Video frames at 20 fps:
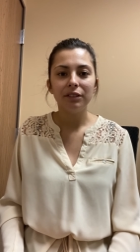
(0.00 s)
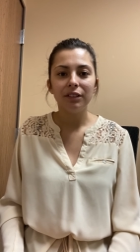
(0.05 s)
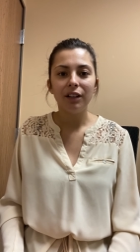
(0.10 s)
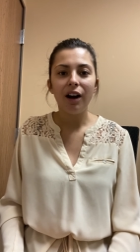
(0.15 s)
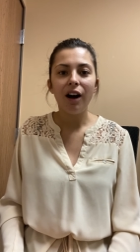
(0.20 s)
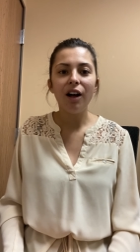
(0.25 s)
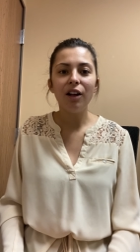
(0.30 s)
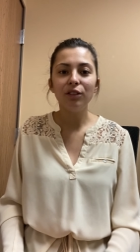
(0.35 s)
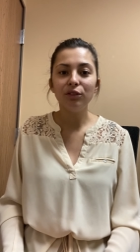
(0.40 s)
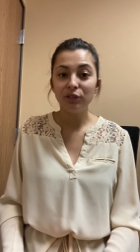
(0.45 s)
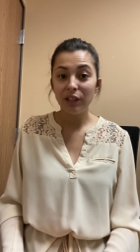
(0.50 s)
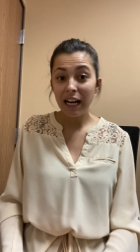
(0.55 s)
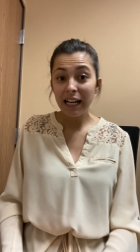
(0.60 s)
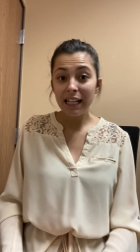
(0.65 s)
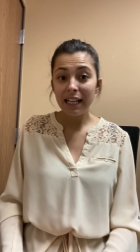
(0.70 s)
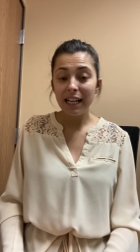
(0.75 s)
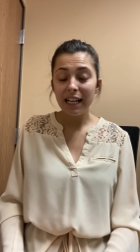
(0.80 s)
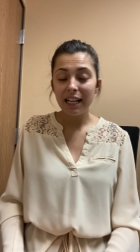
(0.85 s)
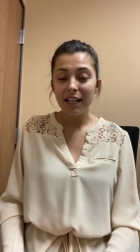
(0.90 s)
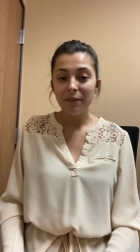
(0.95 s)

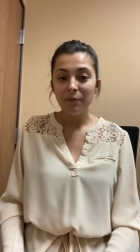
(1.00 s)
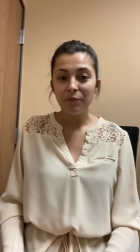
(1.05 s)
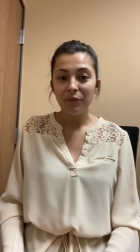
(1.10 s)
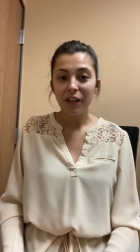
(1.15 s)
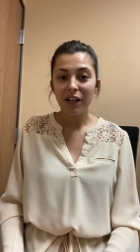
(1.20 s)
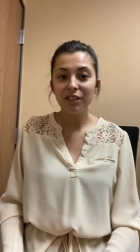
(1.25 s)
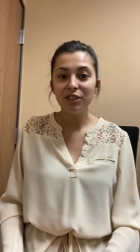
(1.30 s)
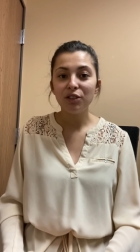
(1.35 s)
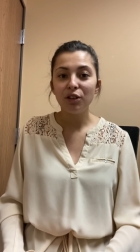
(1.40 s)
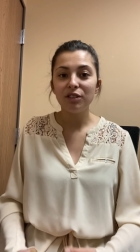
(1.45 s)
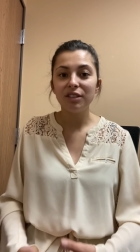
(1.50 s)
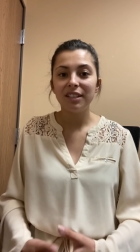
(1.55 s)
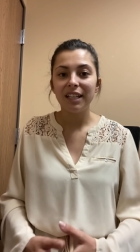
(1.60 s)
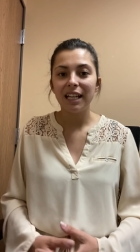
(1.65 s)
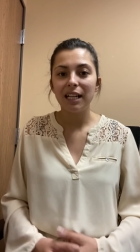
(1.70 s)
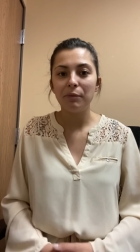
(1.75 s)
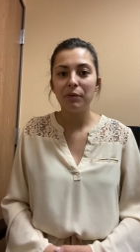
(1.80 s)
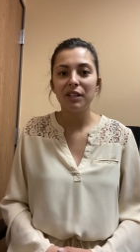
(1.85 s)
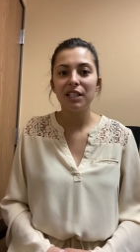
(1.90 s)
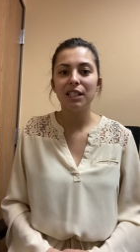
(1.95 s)
already
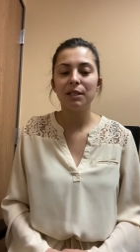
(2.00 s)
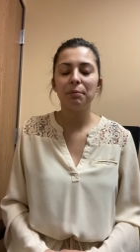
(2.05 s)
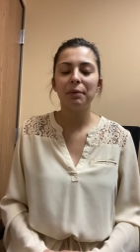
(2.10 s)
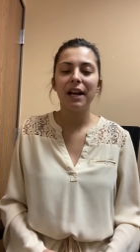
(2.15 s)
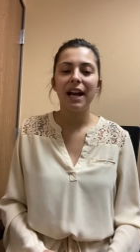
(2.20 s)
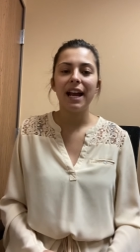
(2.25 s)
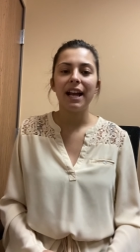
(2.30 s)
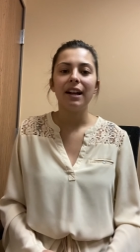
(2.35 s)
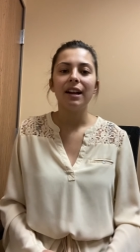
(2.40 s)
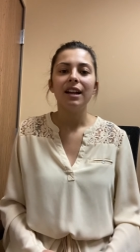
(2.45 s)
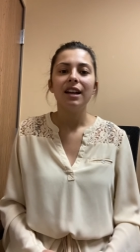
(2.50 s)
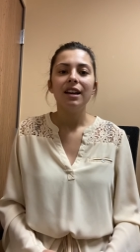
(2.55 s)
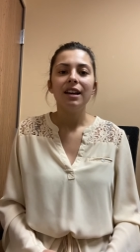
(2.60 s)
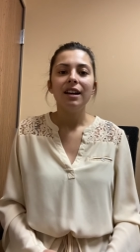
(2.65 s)
associated with spring.